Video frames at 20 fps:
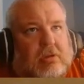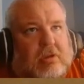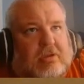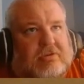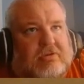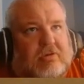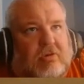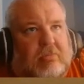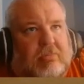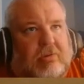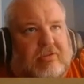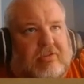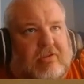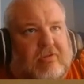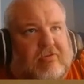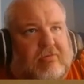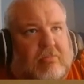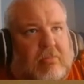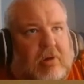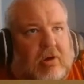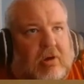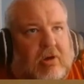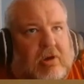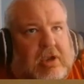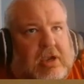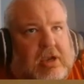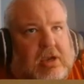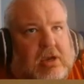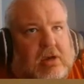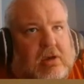let's go and put this marker
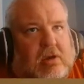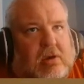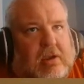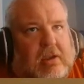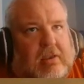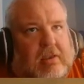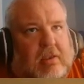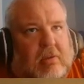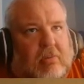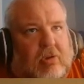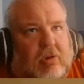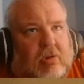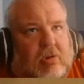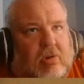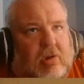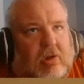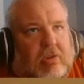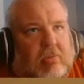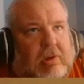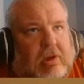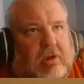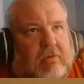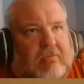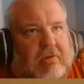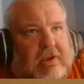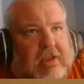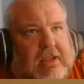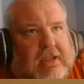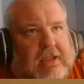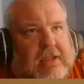here, and then we'll go all the way over
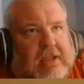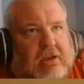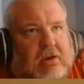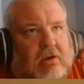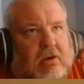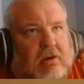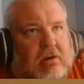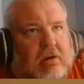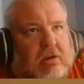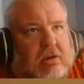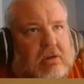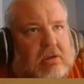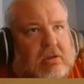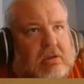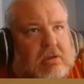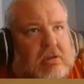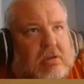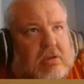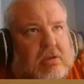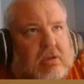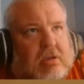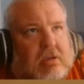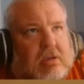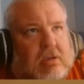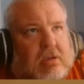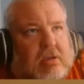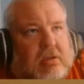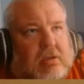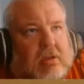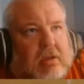to here,
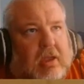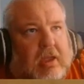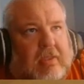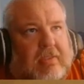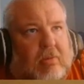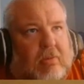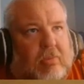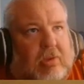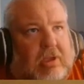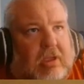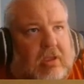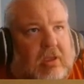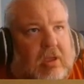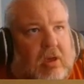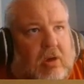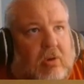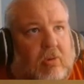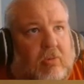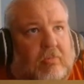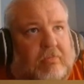and then we can go